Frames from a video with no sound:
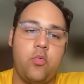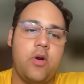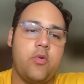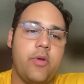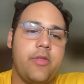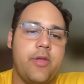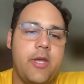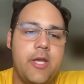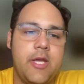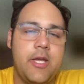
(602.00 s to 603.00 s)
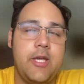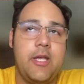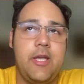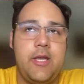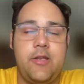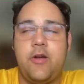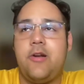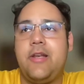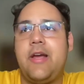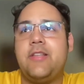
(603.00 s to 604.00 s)
to work with. In the
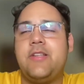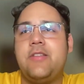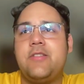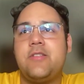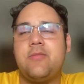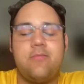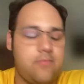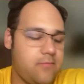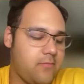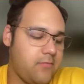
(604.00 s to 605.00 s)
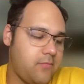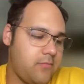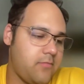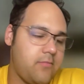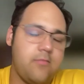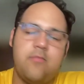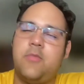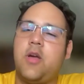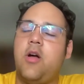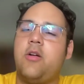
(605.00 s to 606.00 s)
early 90s,
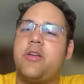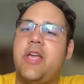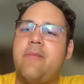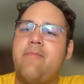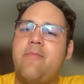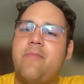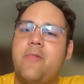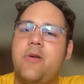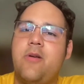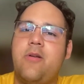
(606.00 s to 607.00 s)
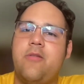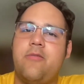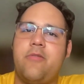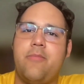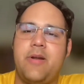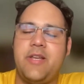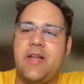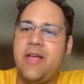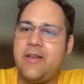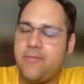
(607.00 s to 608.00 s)
the call came from Man
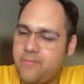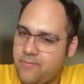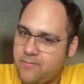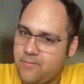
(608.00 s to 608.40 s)
United.